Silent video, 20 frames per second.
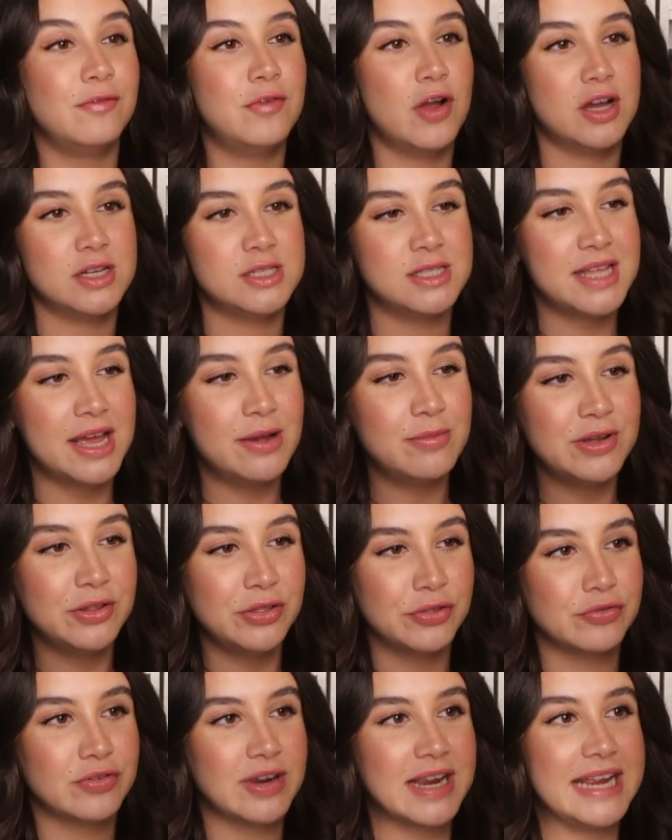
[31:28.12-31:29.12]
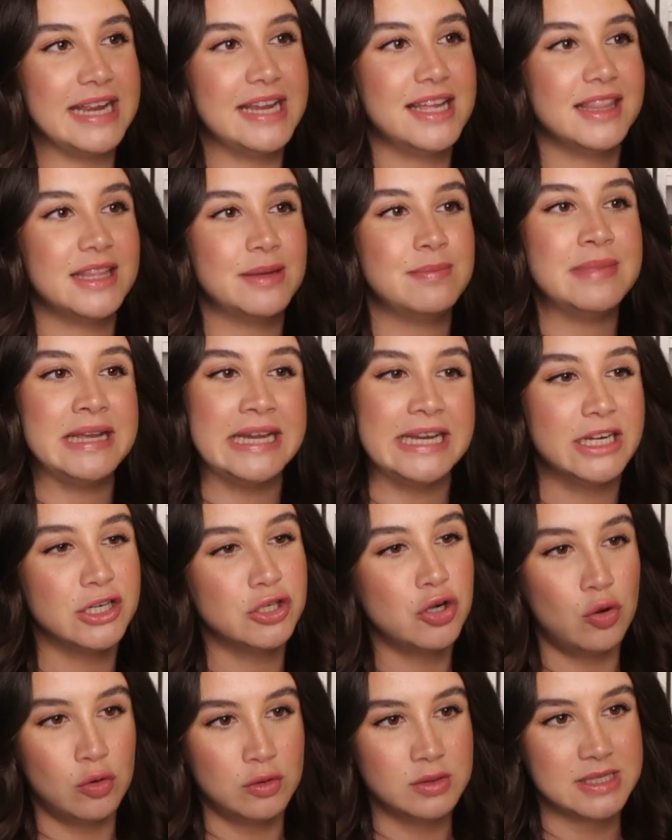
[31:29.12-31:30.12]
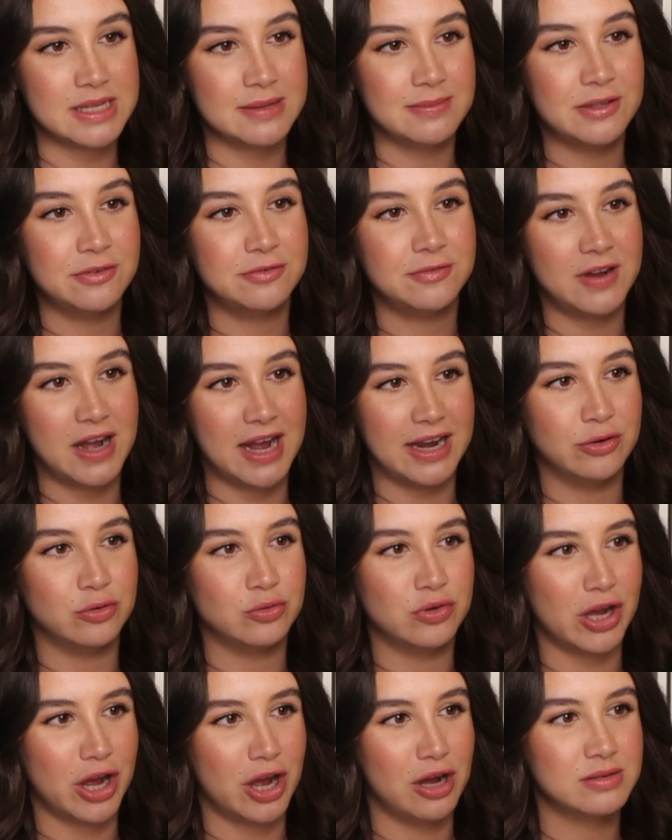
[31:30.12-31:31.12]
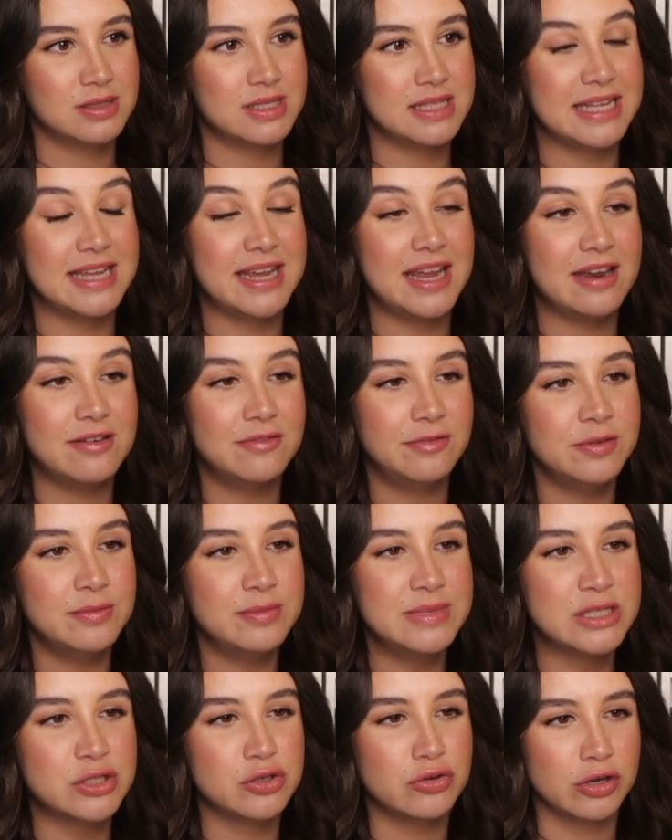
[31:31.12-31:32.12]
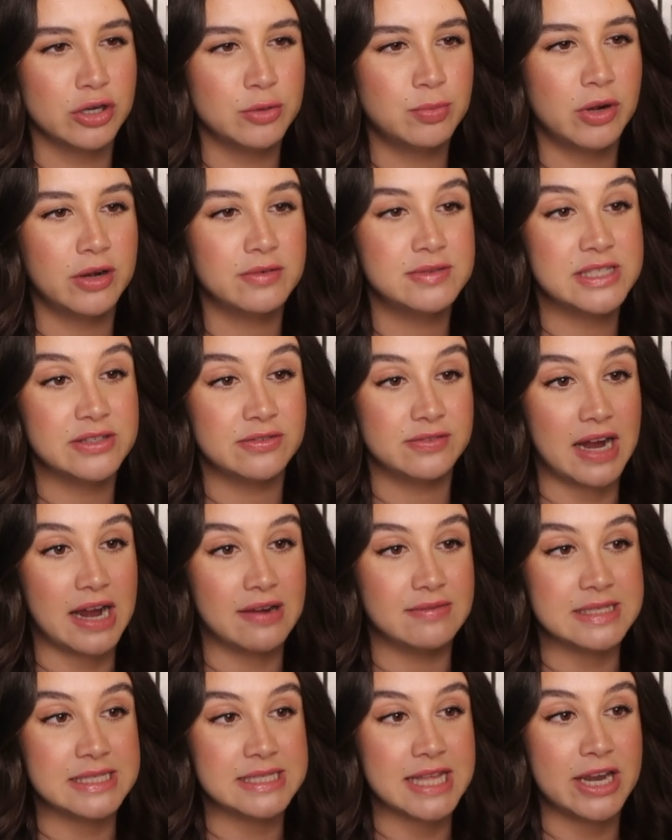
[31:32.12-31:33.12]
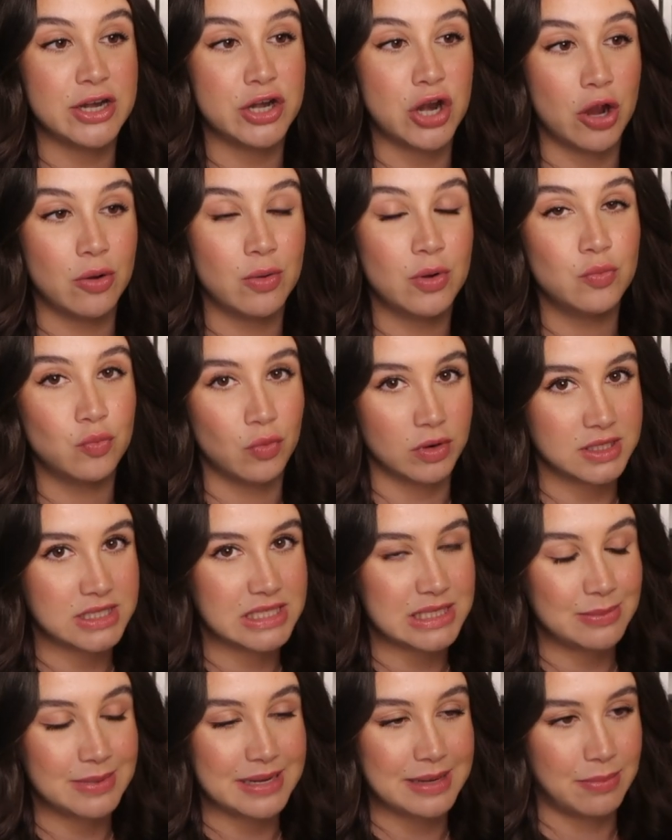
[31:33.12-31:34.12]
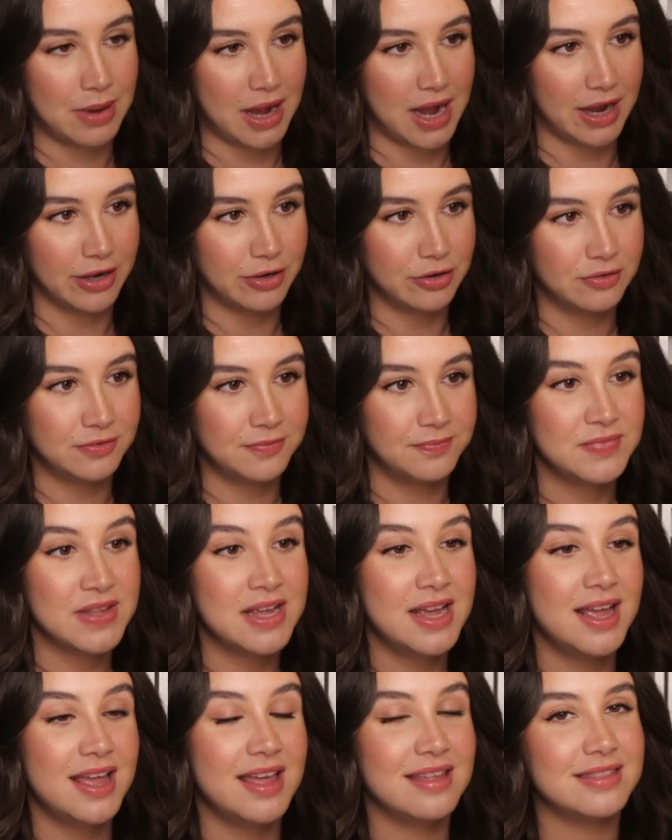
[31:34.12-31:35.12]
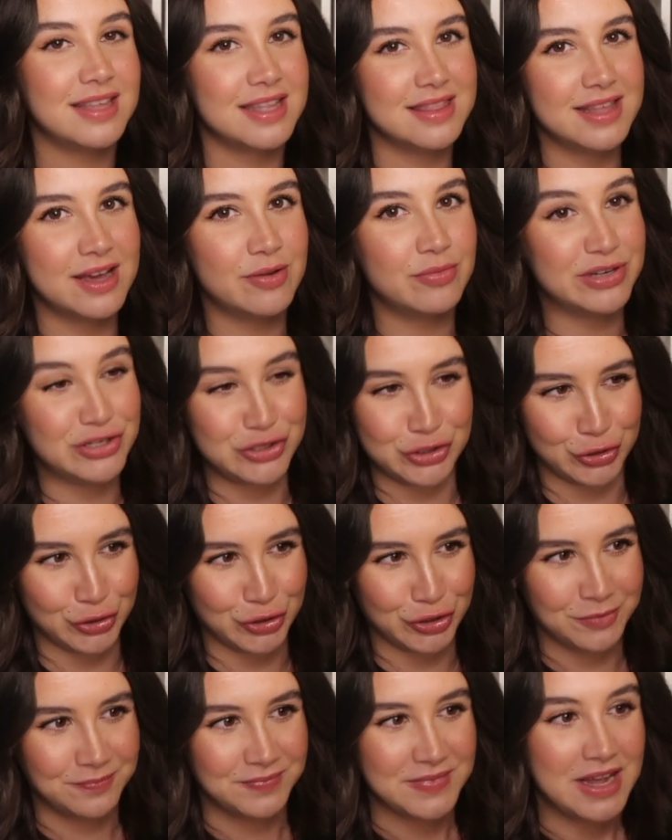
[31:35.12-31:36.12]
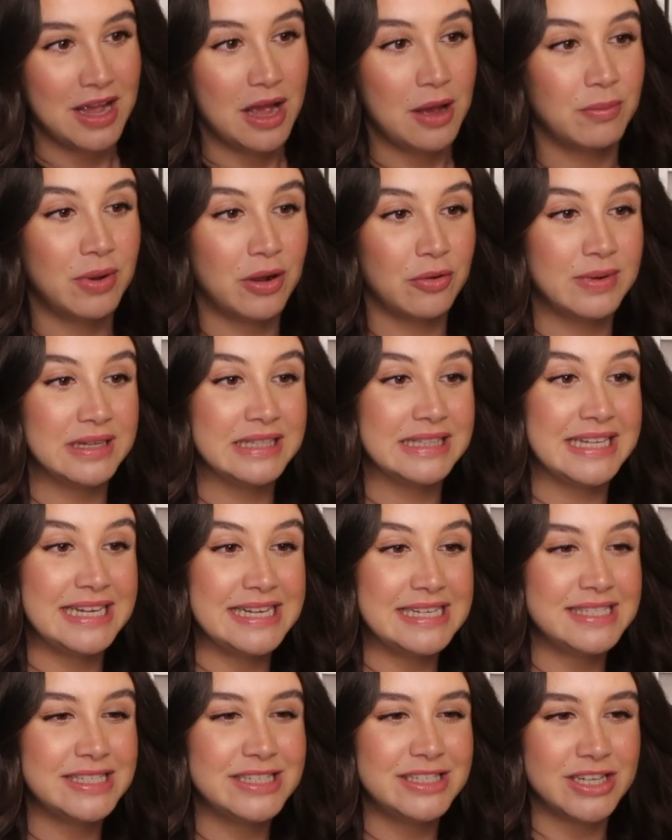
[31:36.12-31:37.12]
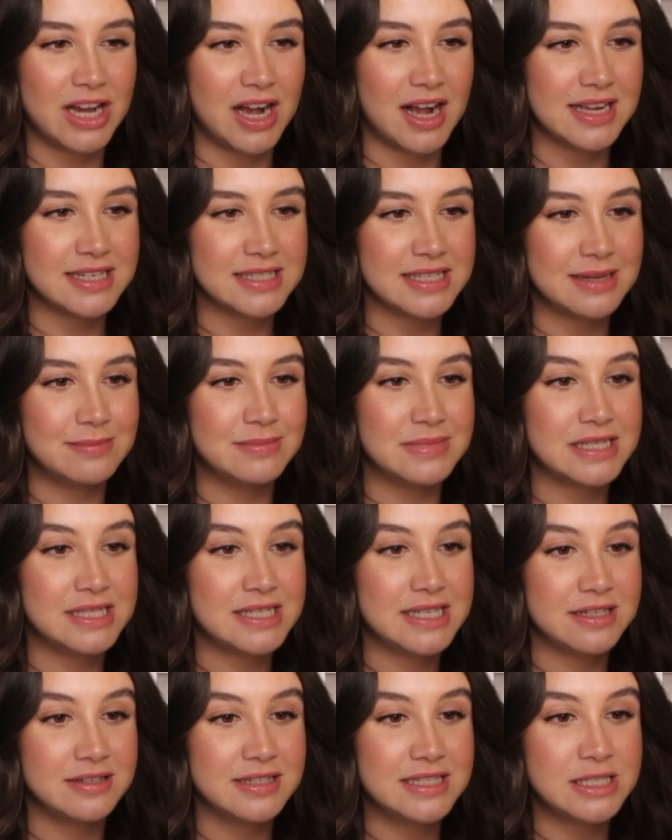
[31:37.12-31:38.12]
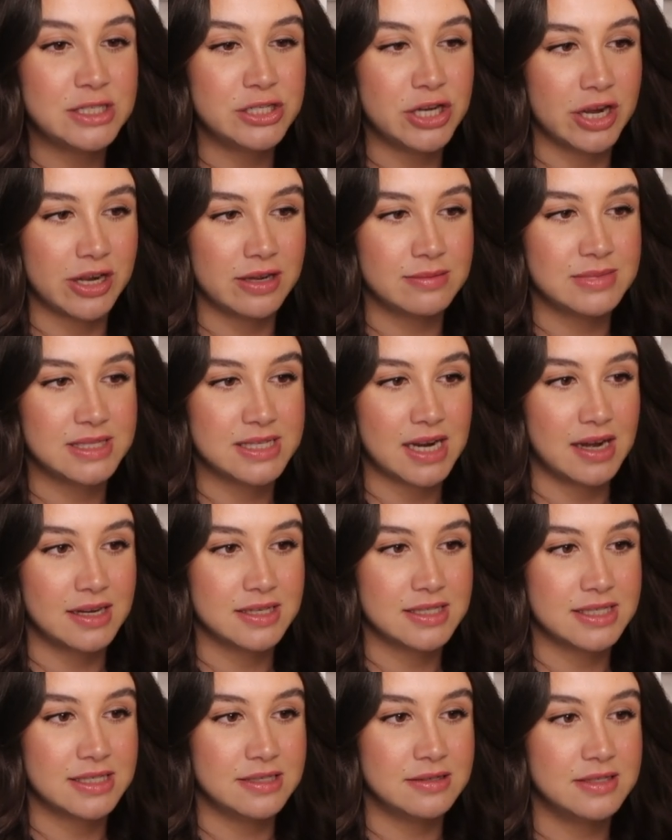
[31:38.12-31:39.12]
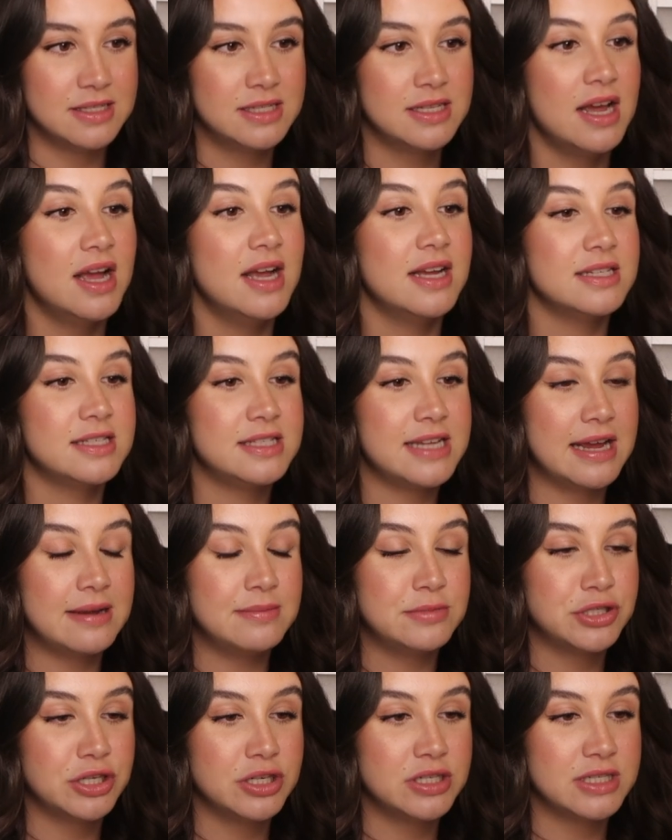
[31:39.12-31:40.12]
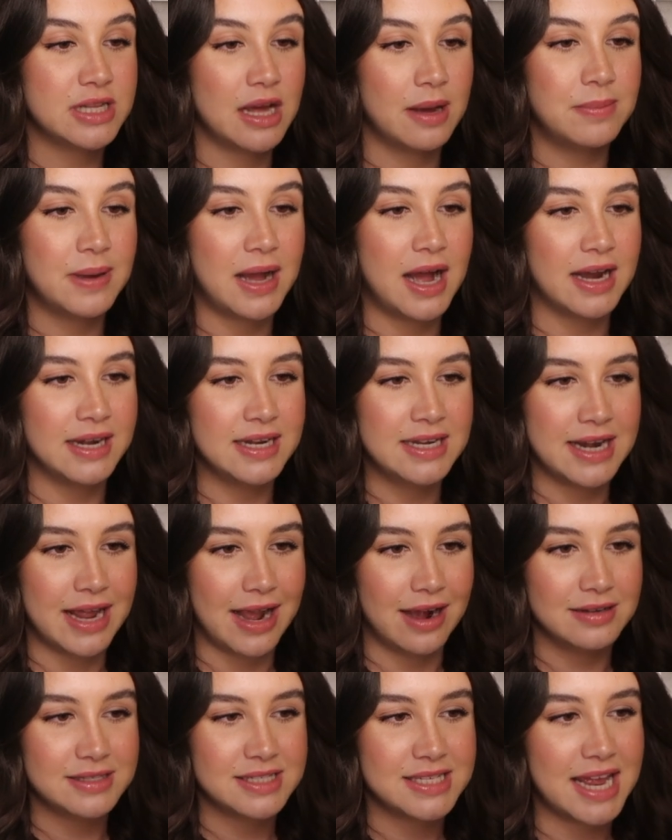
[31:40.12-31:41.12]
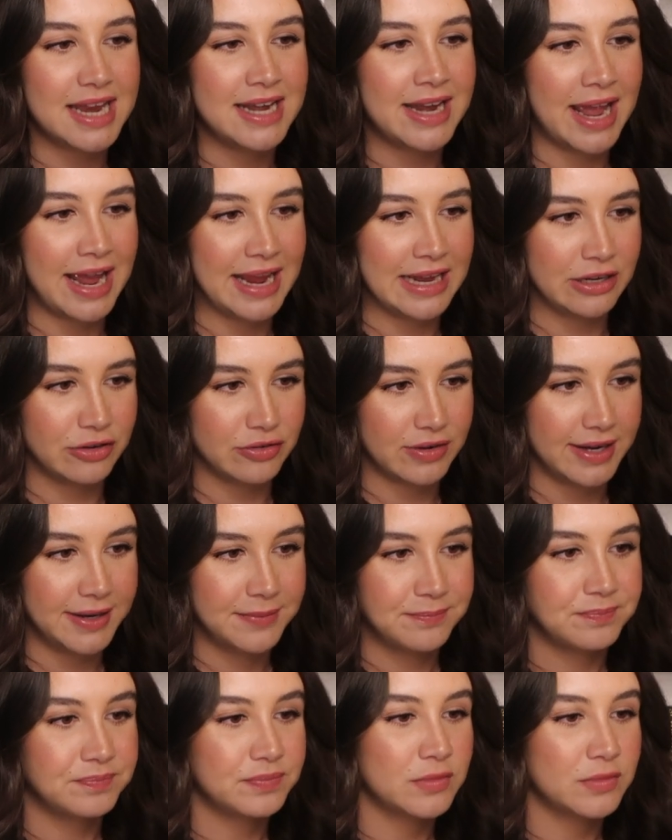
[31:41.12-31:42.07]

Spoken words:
First there were 3. The media calls them the Final Girls, the infamous group of survivors that no one wants to be a part of. Then there were 2. But when Lisa dies in mysterious circumstances, Sam shows up unannounced and angry.